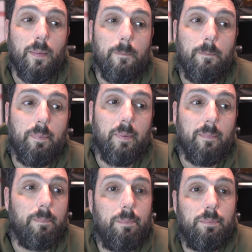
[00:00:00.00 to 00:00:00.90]

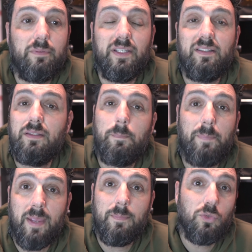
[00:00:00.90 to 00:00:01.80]
but they didn't
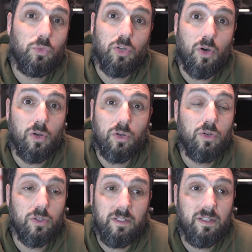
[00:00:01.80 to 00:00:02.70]
pay me to talk
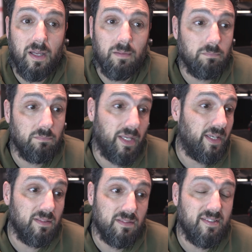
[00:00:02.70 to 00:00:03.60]
good. I
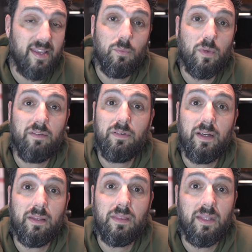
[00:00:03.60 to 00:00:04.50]
can say whatever
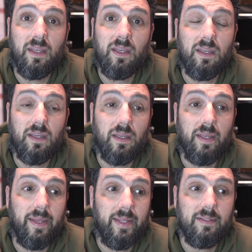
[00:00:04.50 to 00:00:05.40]
I think.
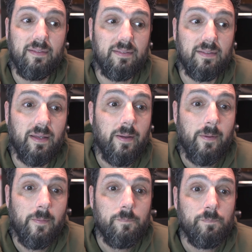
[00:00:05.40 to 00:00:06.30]
And
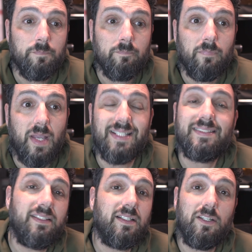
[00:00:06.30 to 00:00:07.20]
I
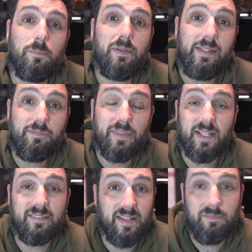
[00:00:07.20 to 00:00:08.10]
still cannot believe that
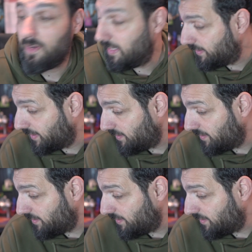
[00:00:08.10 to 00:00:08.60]
a 10 watt